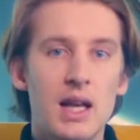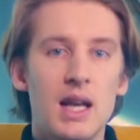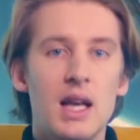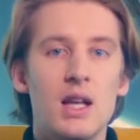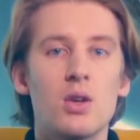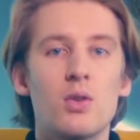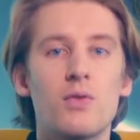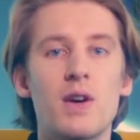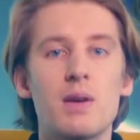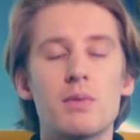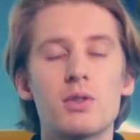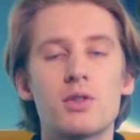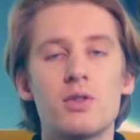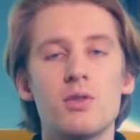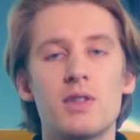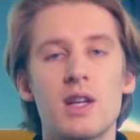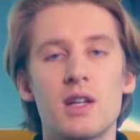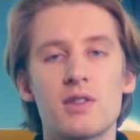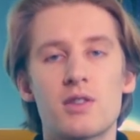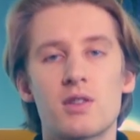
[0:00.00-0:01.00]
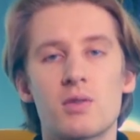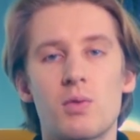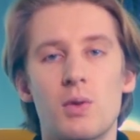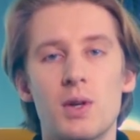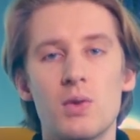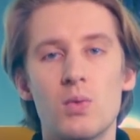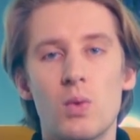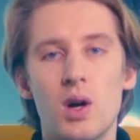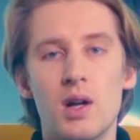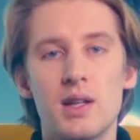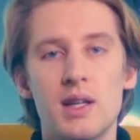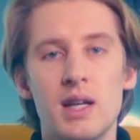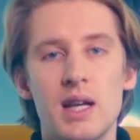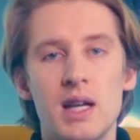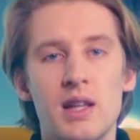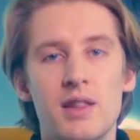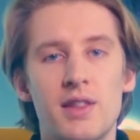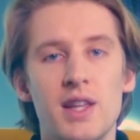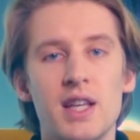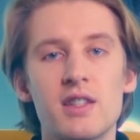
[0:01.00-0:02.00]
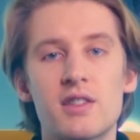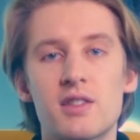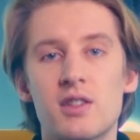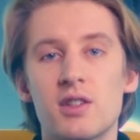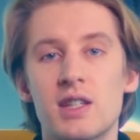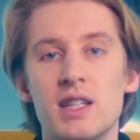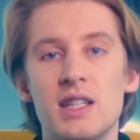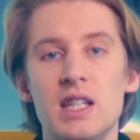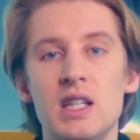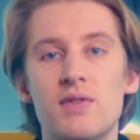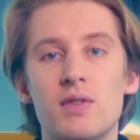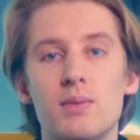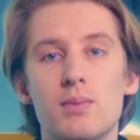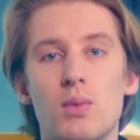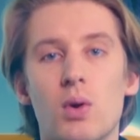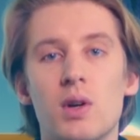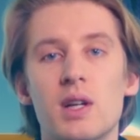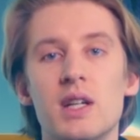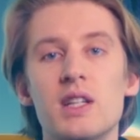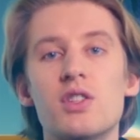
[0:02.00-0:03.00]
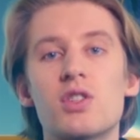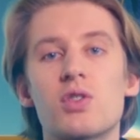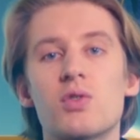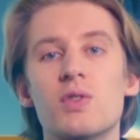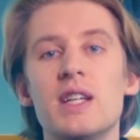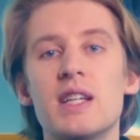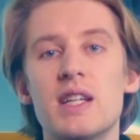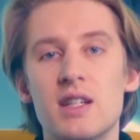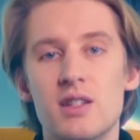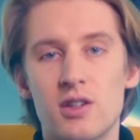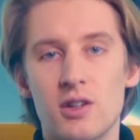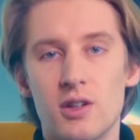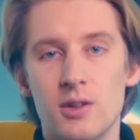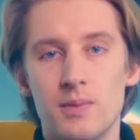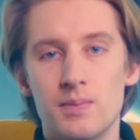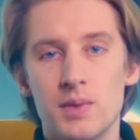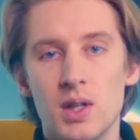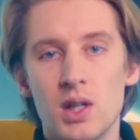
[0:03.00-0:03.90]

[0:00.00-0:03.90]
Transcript: In November 2021, things took an even more intriguing turn